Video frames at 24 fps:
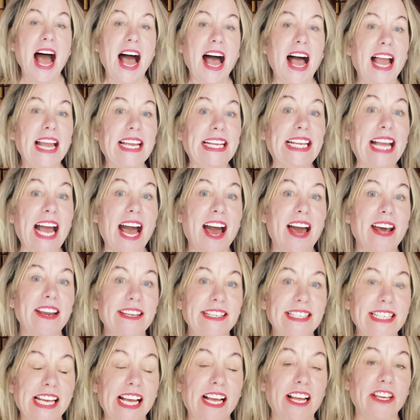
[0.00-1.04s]
I gotta
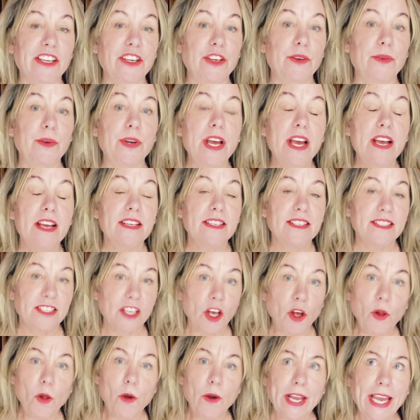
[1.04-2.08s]
tell you,
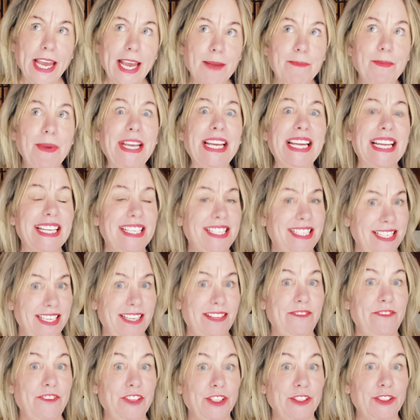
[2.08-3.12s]
solo camping
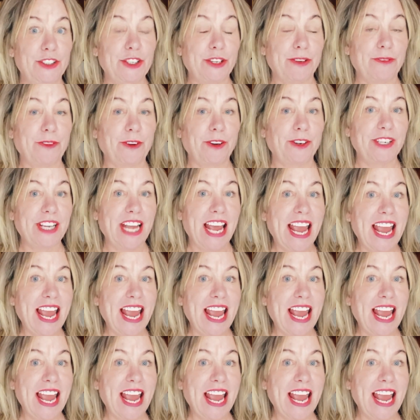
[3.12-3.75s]
did feel different,